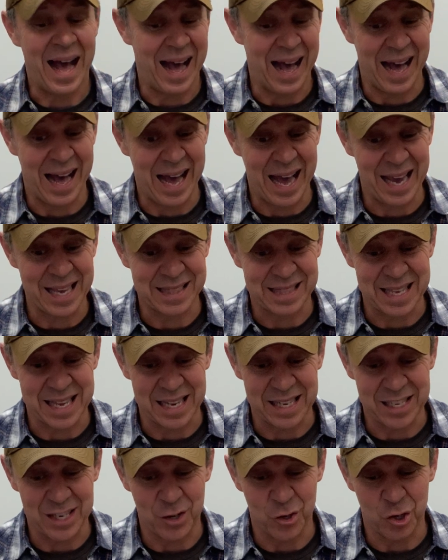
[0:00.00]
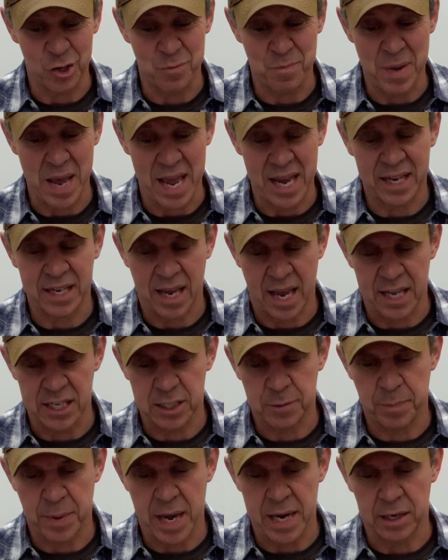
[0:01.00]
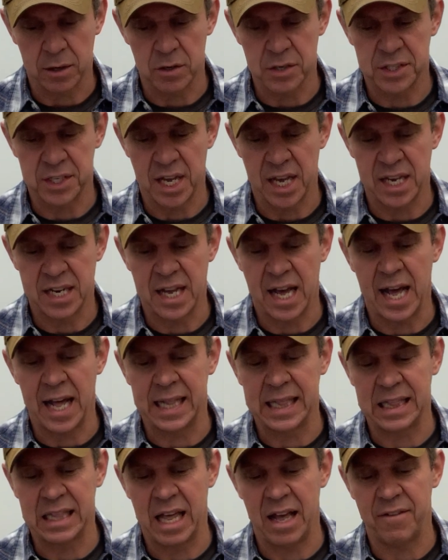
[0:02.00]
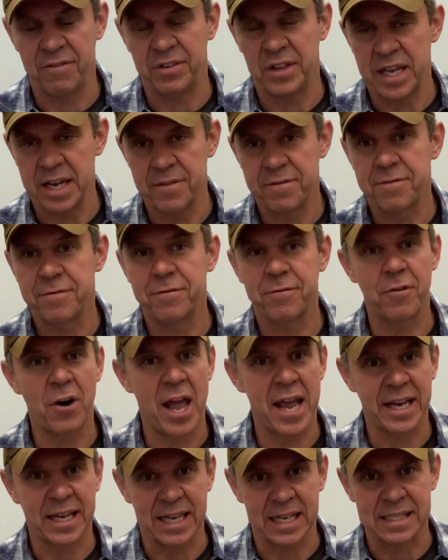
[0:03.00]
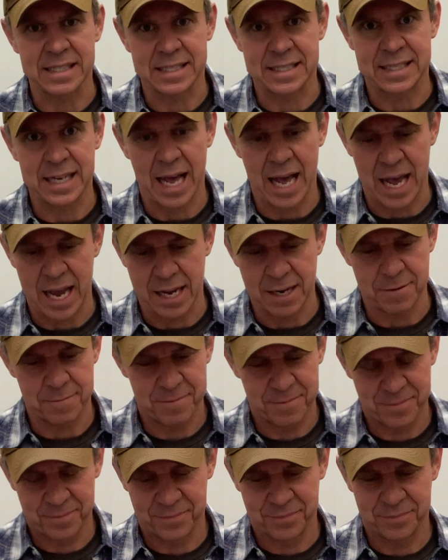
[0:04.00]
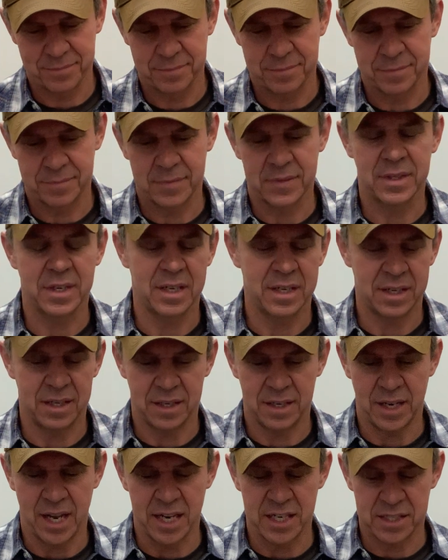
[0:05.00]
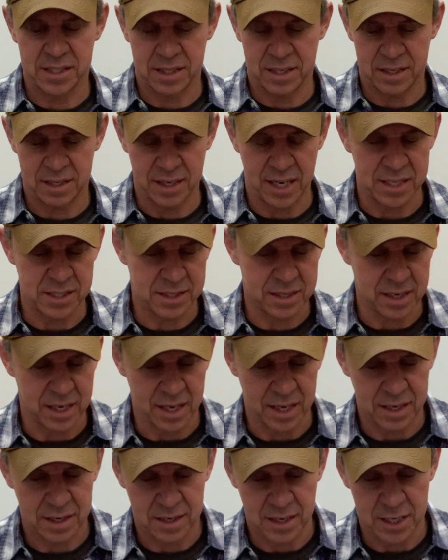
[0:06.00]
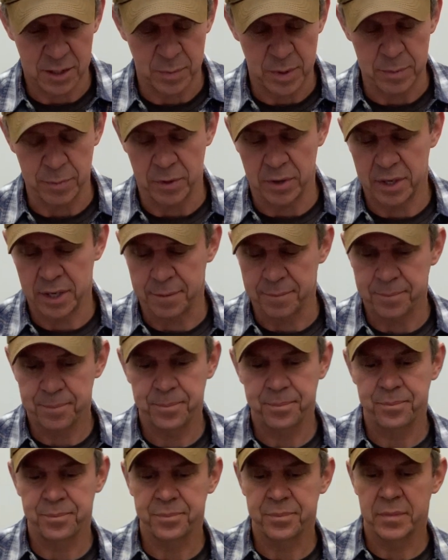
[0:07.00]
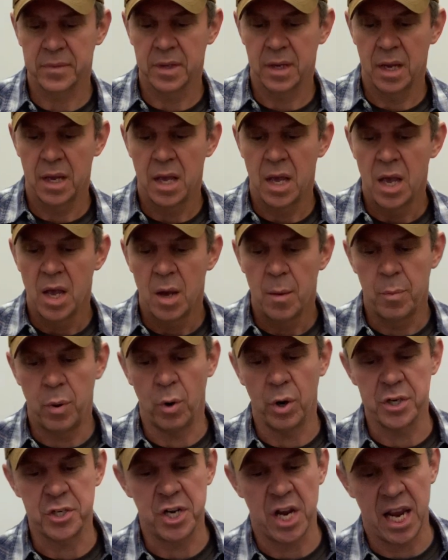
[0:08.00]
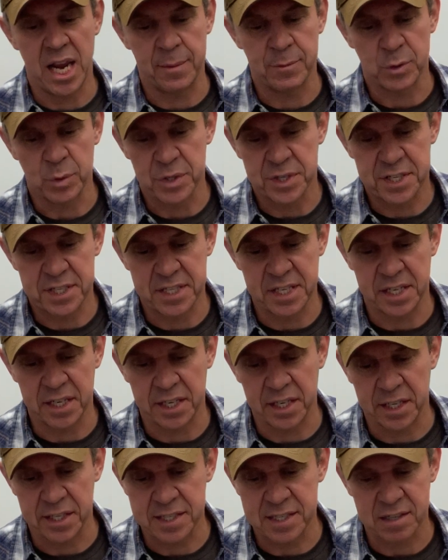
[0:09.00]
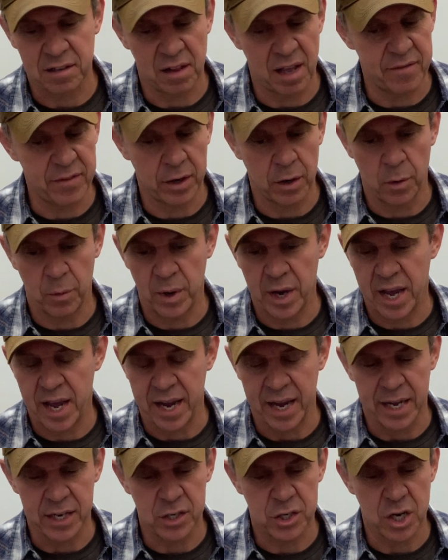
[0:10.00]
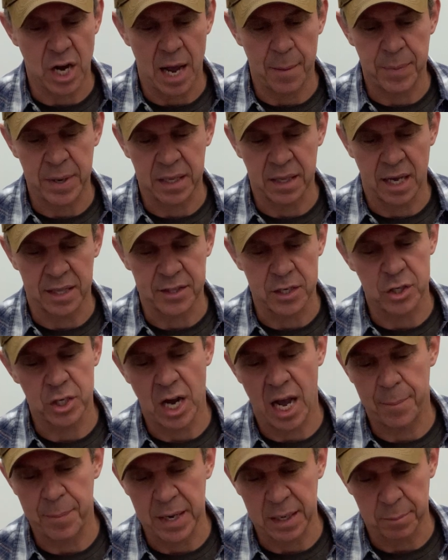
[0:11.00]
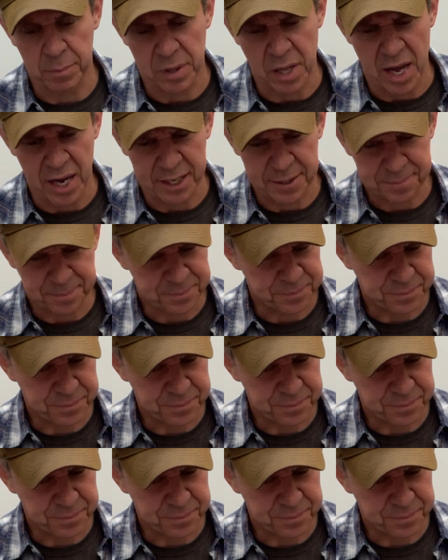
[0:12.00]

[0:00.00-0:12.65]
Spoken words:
I think you'd make, Aunt Spiker said, a lovely Frankenstein. Nice people, huh? Poor James was still slaving away at the chopping block.